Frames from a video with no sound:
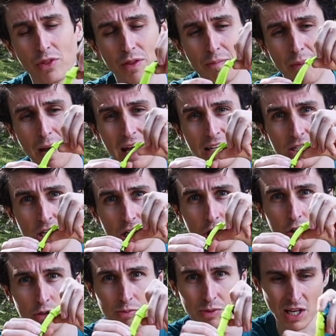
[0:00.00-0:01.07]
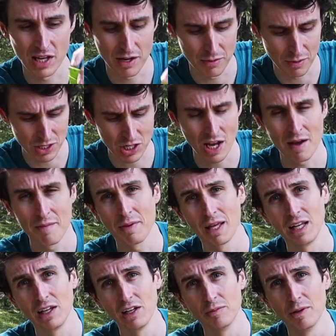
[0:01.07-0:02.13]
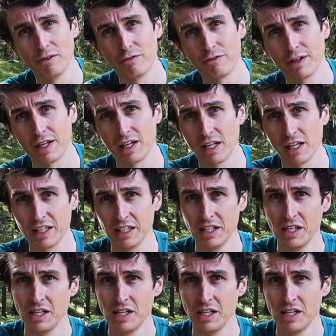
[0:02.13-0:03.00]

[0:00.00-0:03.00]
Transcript: the bands and loops here, which can be a little bit fiddly.